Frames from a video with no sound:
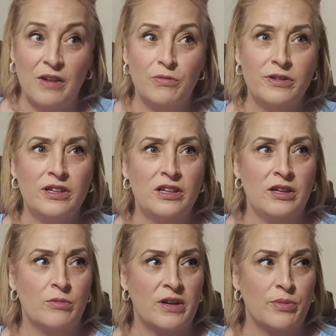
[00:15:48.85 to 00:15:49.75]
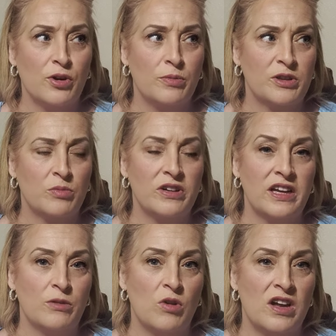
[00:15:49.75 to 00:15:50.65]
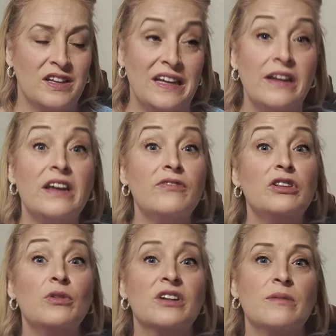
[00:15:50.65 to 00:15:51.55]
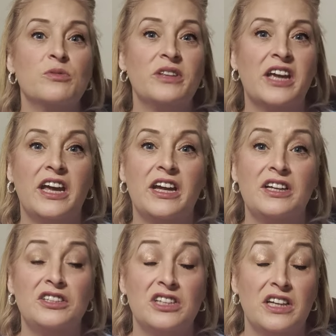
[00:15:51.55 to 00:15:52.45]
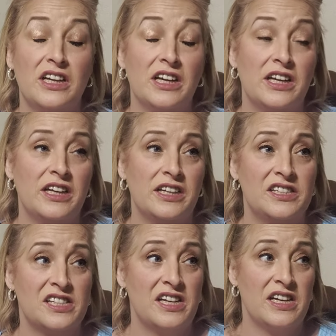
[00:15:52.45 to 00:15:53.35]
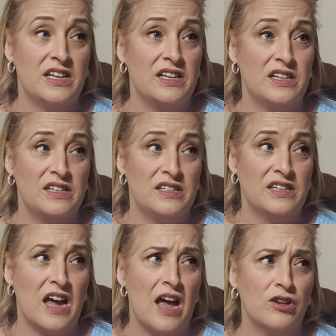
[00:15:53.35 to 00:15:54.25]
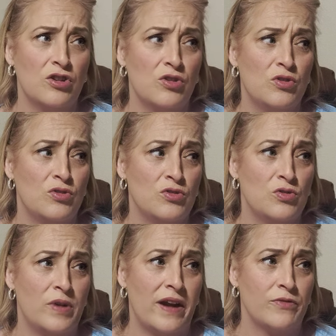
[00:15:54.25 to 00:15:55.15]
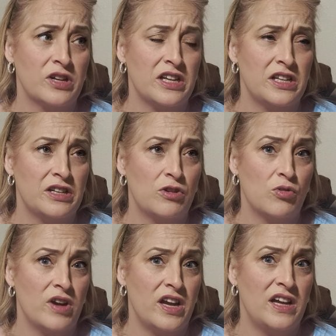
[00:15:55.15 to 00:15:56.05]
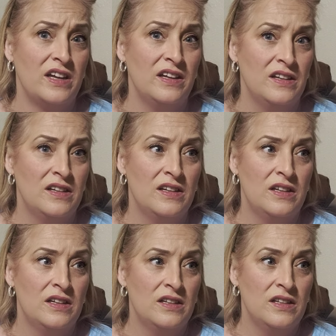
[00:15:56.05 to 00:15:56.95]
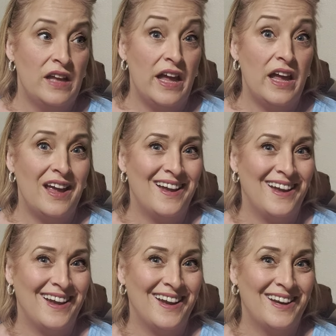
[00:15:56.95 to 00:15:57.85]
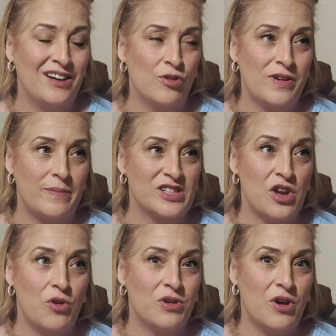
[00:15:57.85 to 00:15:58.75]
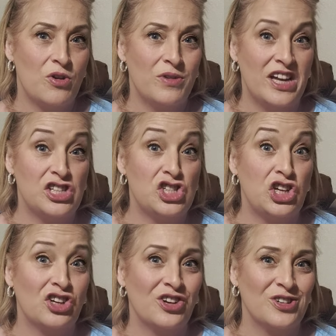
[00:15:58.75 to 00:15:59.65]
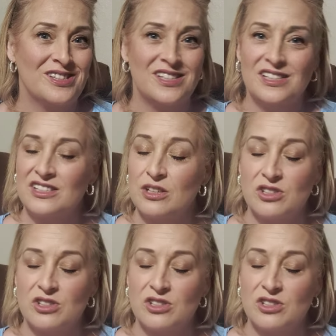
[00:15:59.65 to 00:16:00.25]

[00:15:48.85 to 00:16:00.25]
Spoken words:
I really want a bird, but the one I want, even though it comes with a cage, and it's a Congo African gray, and her name is Coco, and she curses,